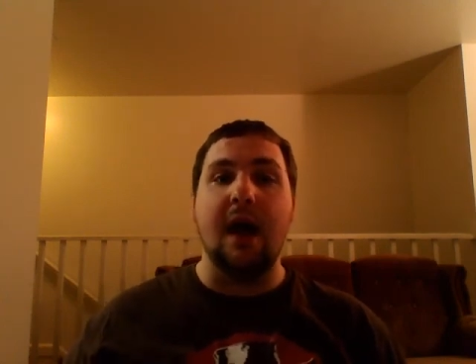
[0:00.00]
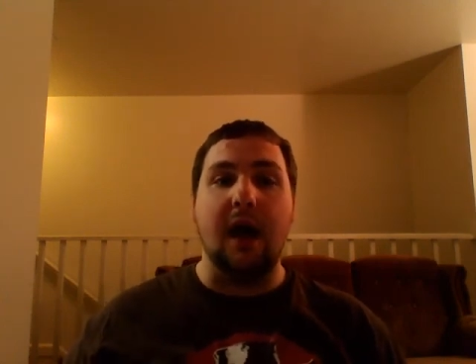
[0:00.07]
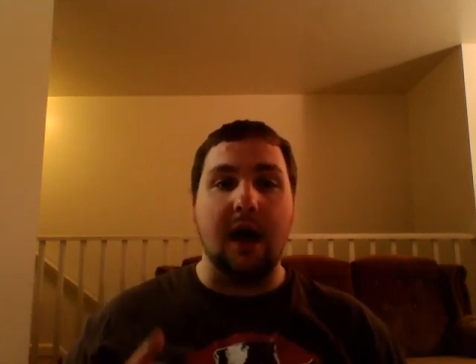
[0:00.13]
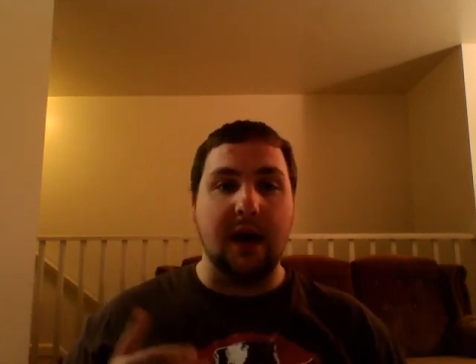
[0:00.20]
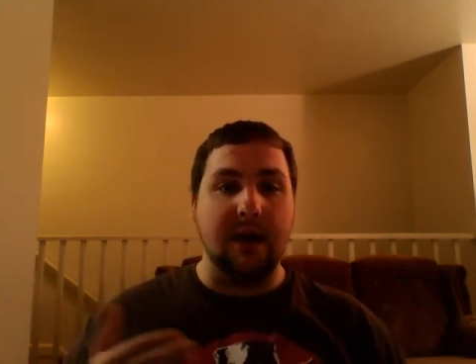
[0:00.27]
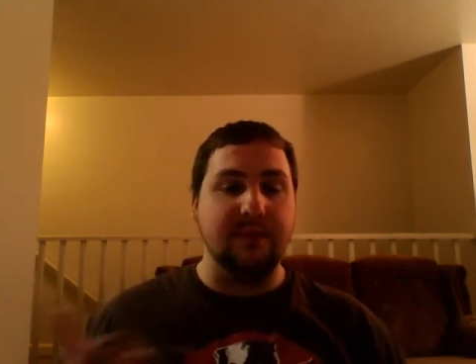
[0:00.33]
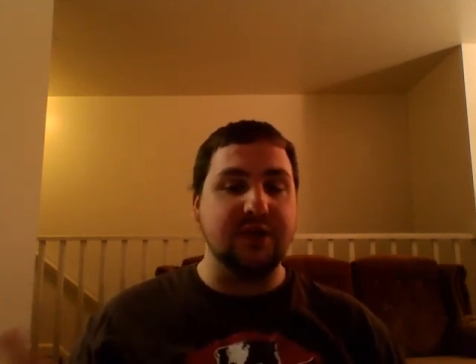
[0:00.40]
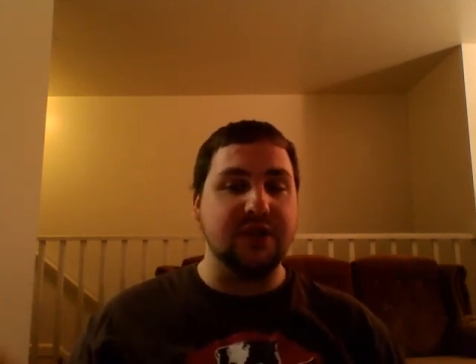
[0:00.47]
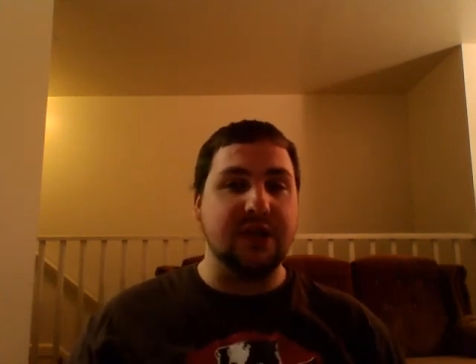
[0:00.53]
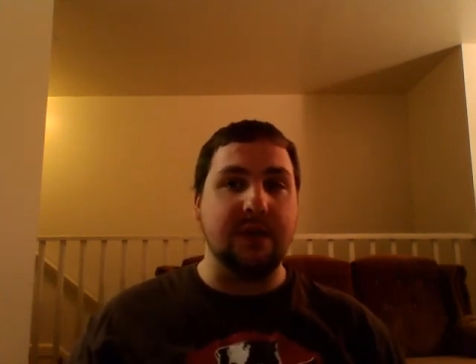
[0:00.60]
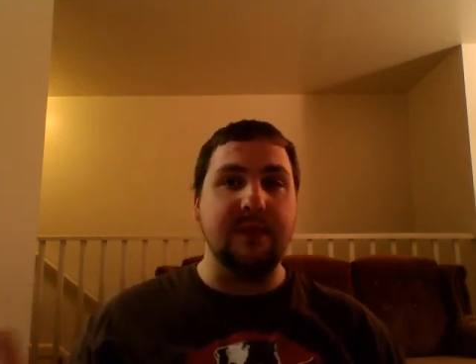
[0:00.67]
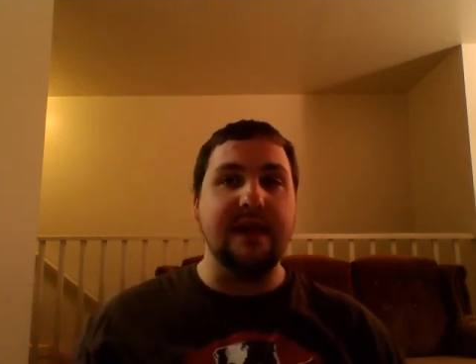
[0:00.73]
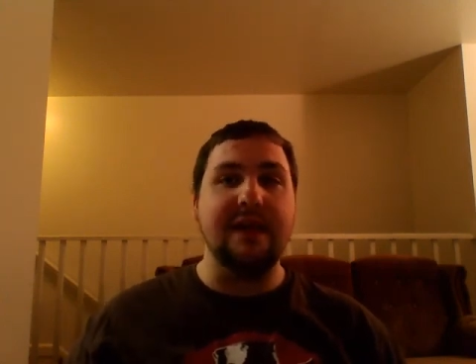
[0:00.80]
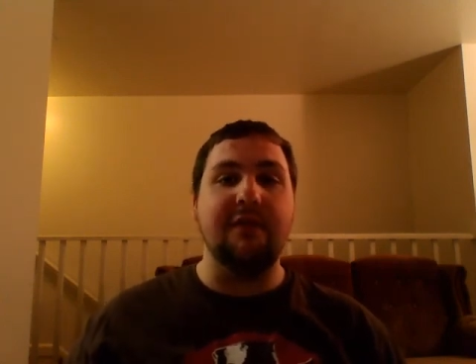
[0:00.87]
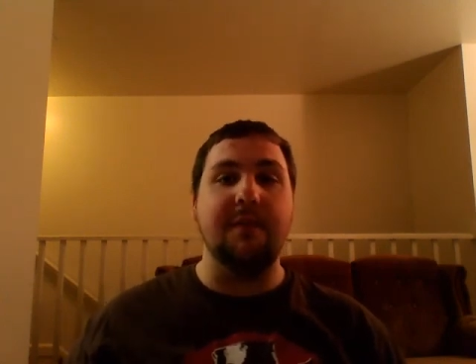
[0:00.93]
Uh, and I'm just
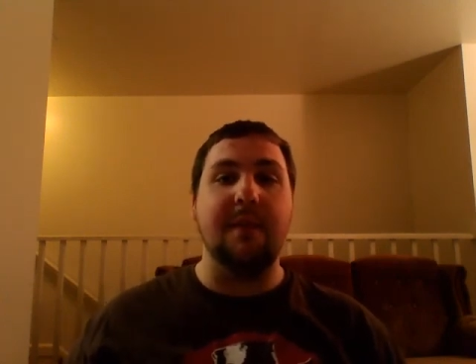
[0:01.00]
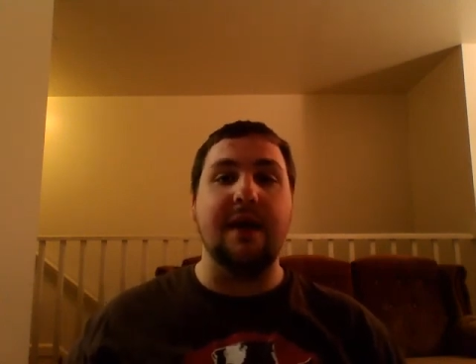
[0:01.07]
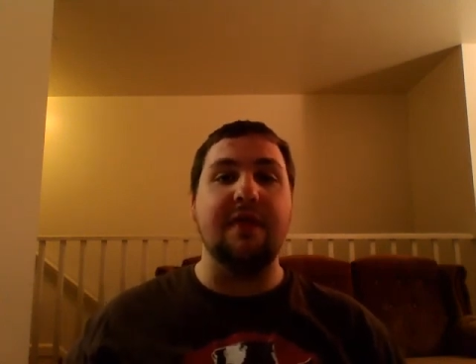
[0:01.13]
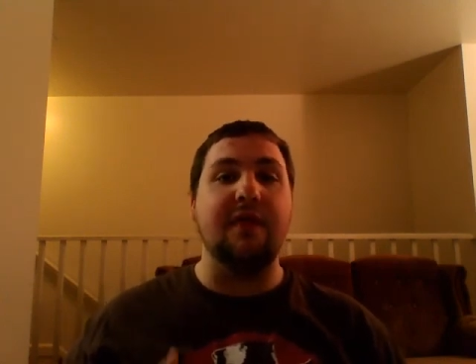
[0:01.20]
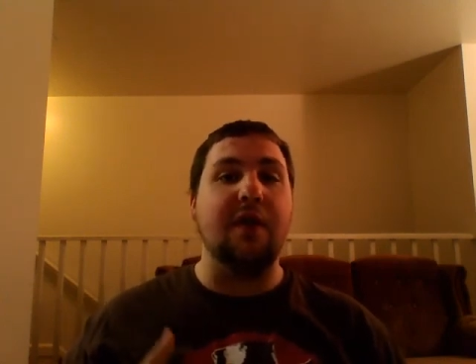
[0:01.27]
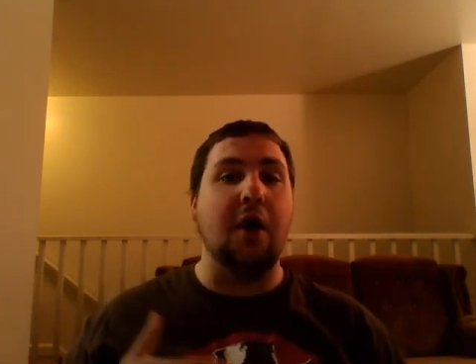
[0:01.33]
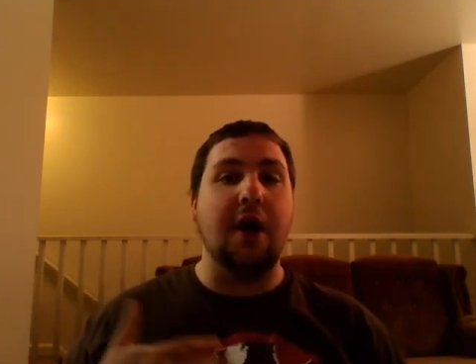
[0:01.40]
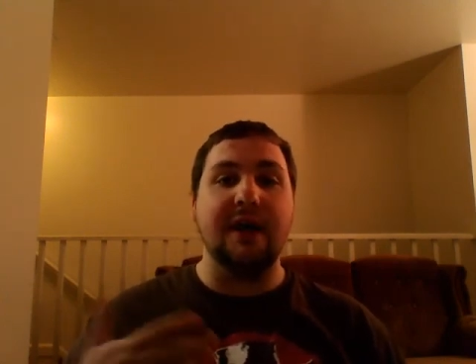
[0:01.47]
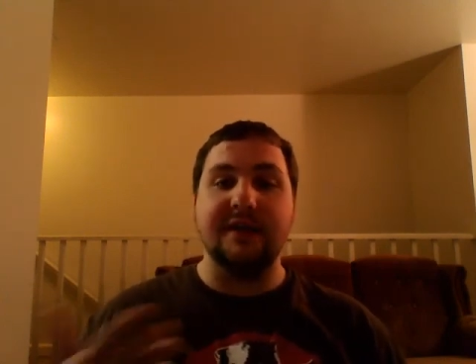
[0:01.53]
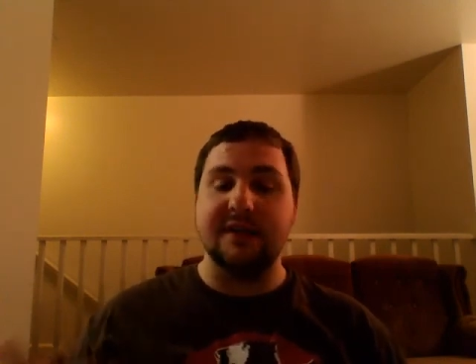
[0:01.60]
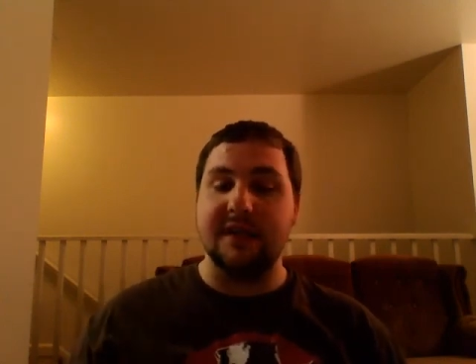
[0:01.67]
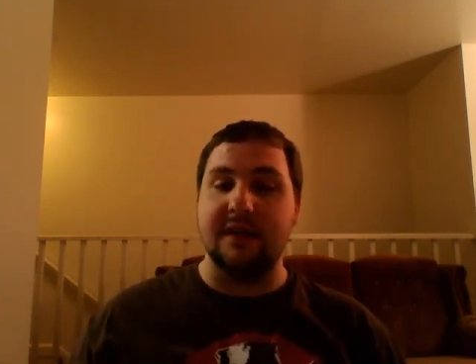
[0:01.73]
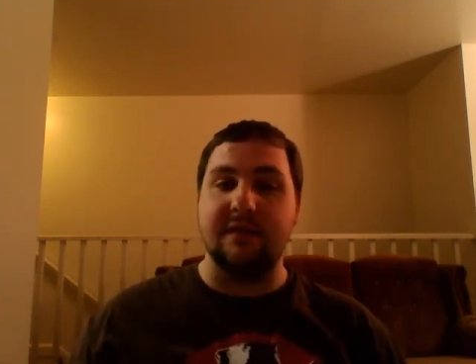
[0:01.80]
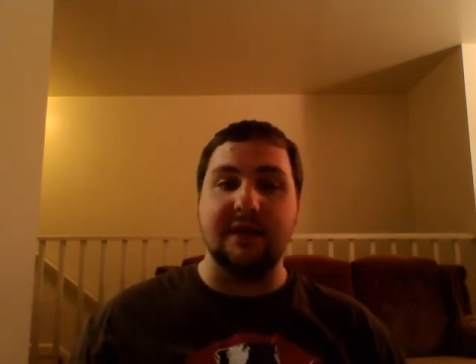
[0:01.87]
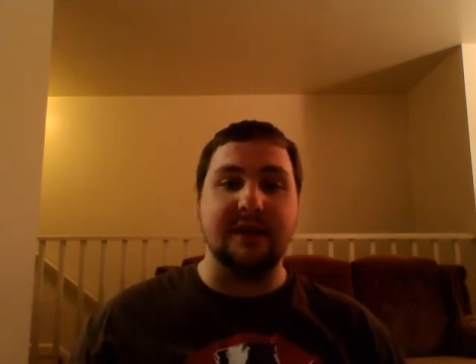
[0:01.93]
going to be giving my thoughts,
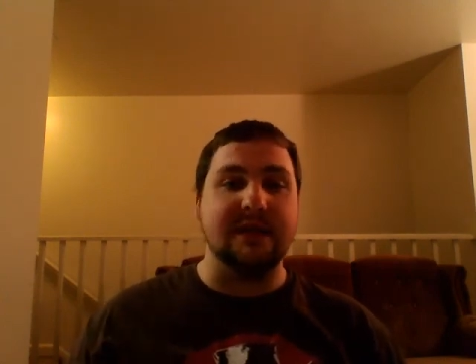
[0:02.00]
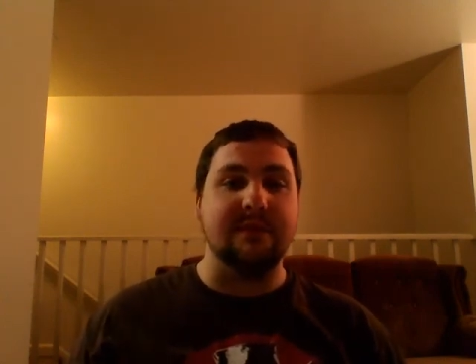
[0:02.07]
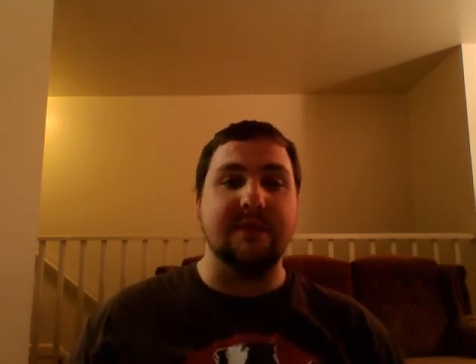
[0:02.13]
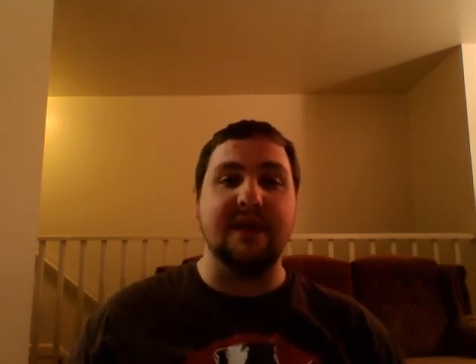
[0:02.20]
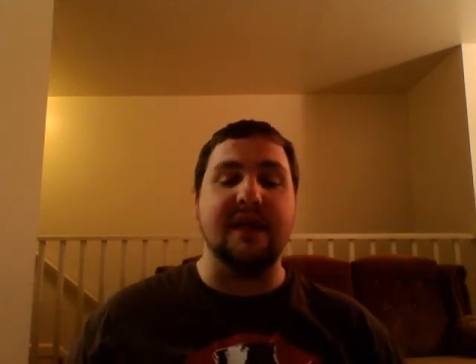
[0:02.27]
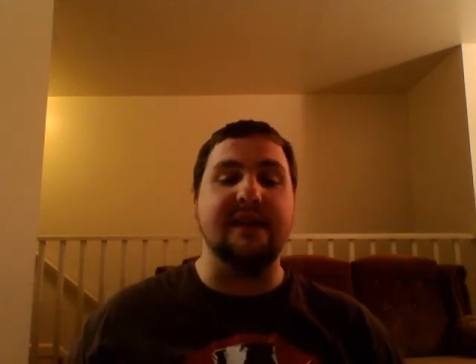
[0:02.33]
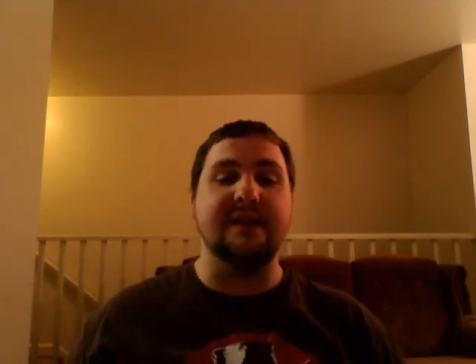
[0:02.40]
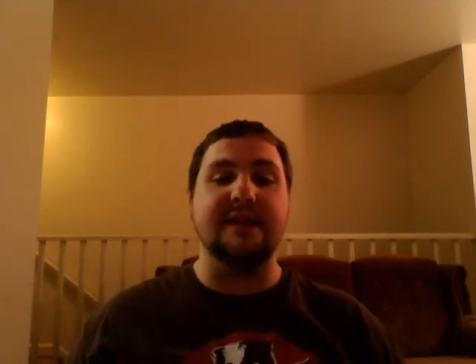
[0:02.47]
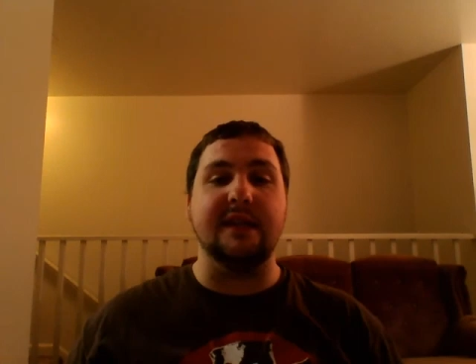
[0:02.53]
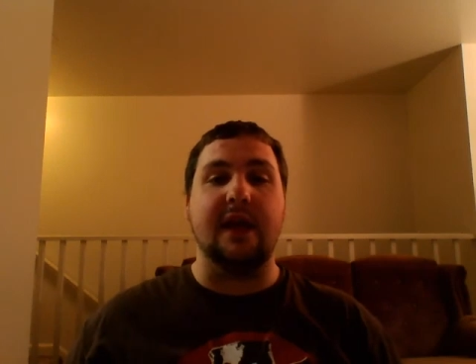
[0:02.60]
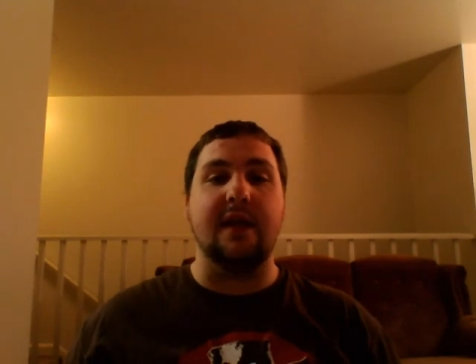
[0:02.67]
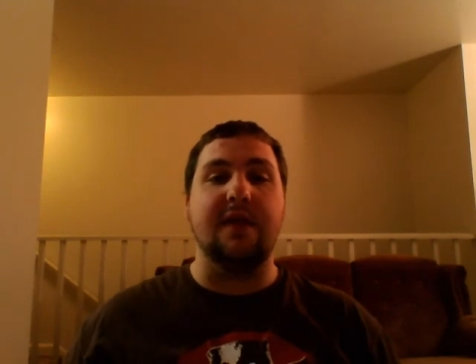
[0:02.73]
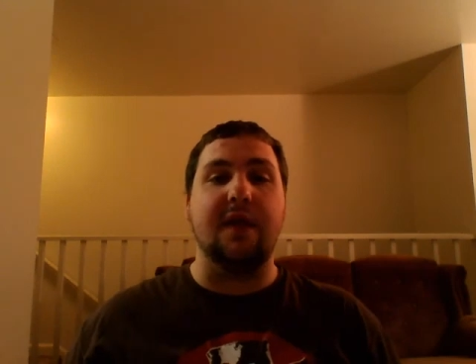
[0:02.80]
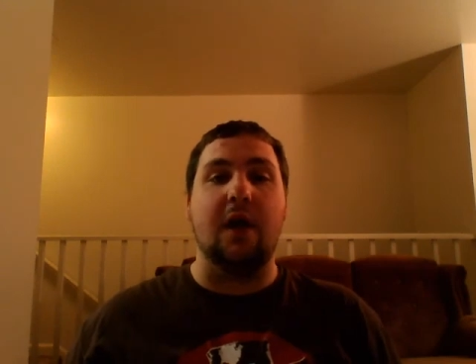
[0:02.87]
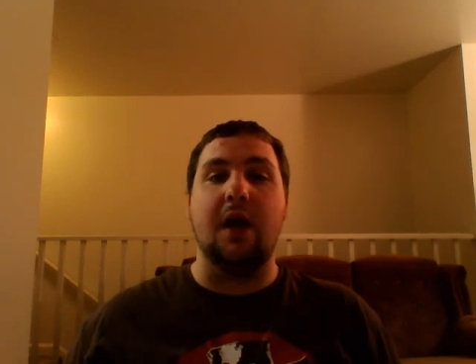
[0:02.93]
giving some things that
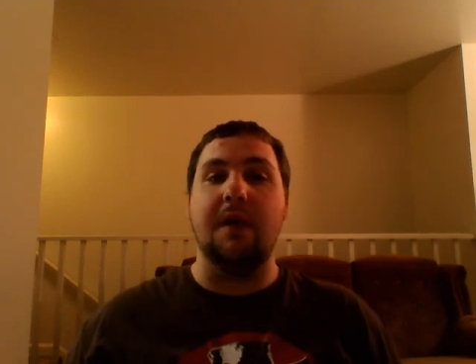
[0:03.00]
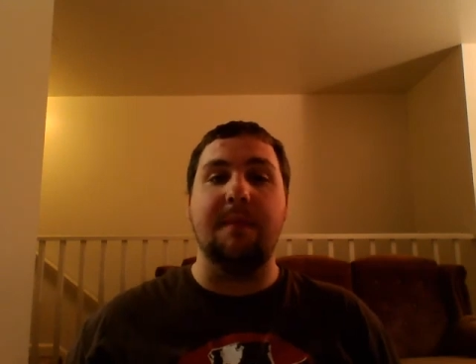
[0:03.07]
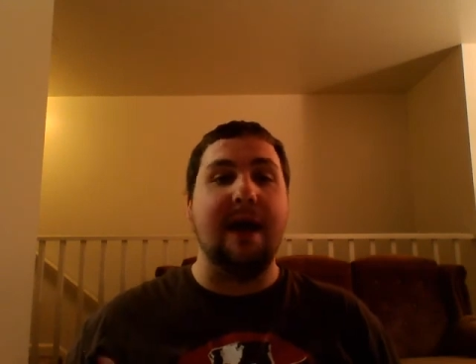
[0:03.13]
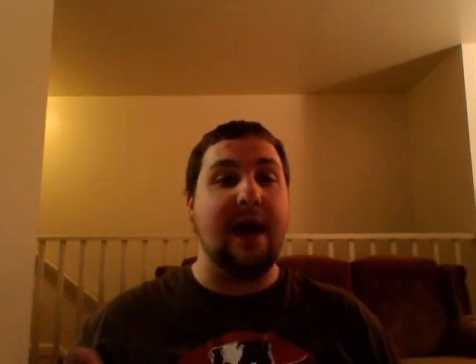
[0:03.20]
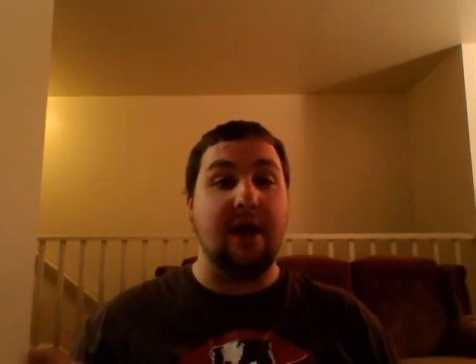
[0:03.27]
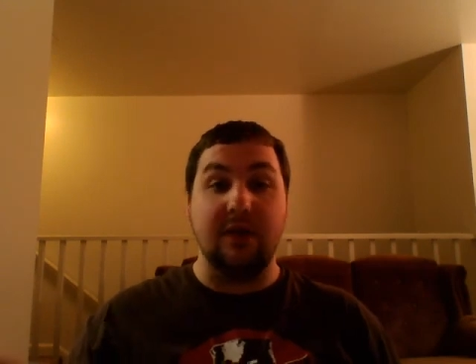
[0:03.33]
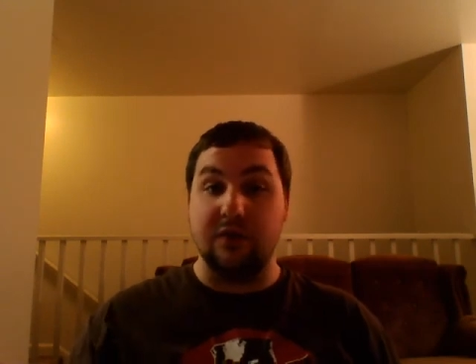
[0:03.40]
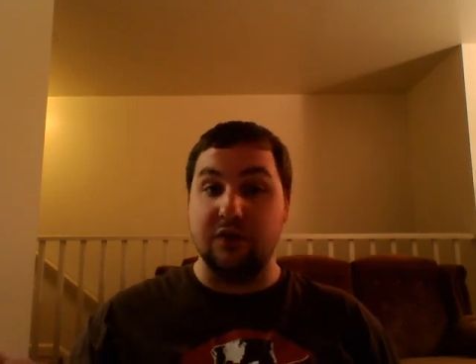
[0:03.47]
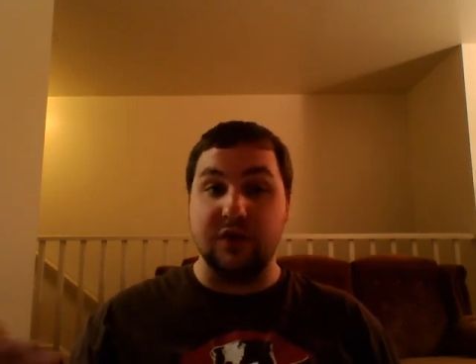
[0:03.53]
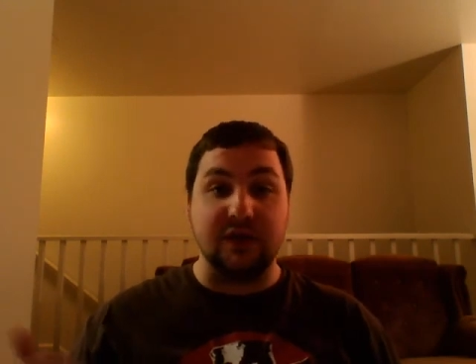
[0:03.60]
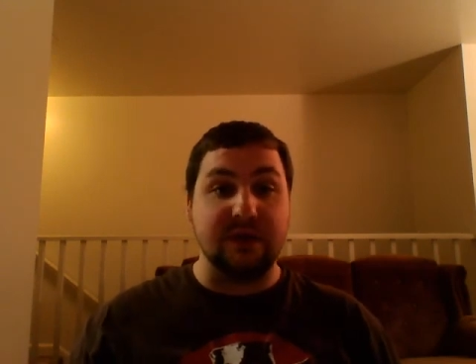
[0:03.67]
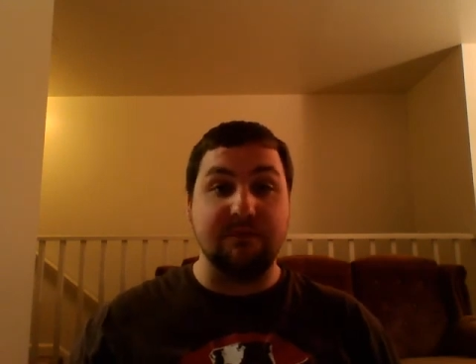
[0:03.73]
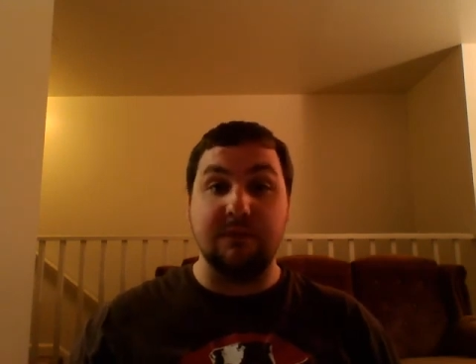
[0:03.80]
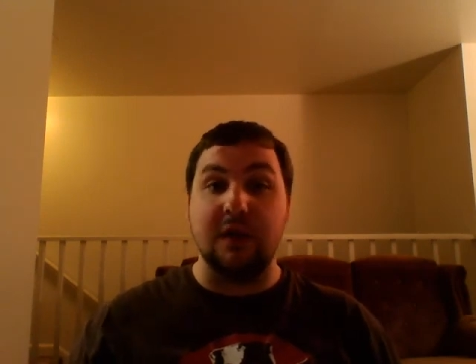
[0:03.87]
I thought about, and just,